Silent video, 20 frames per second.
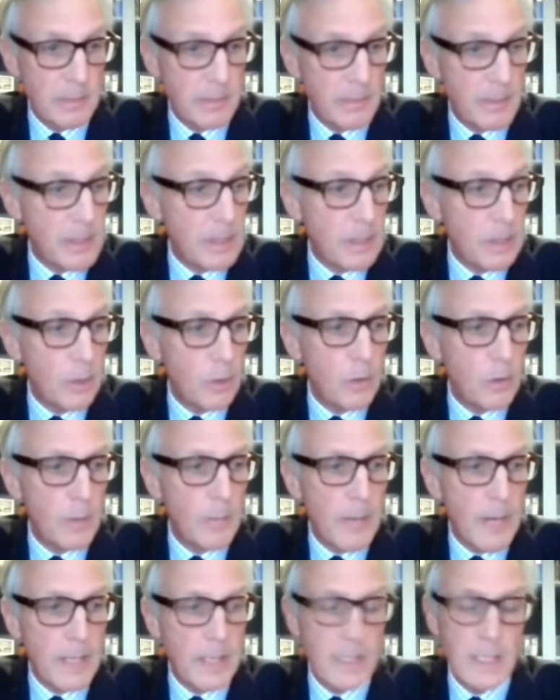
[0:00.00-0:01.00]
by the
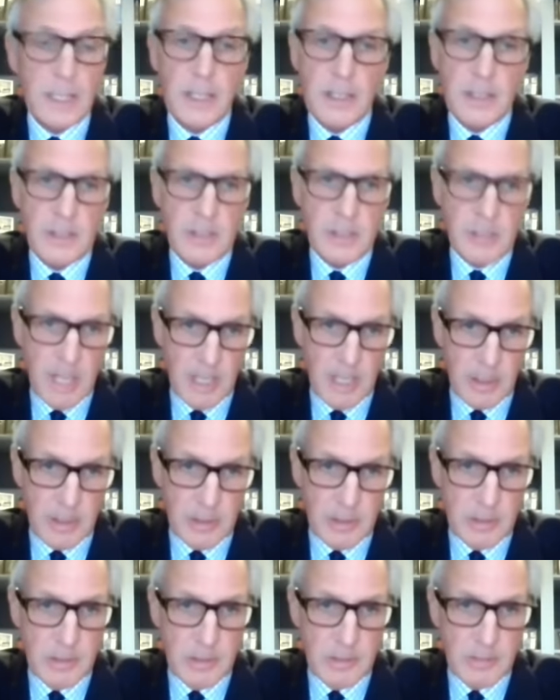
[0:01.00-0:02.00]
law-abiding
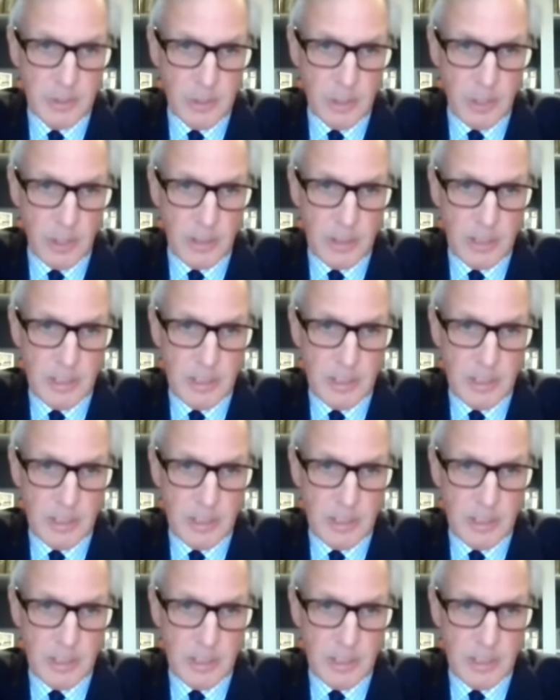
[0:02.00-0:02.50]
silent majority.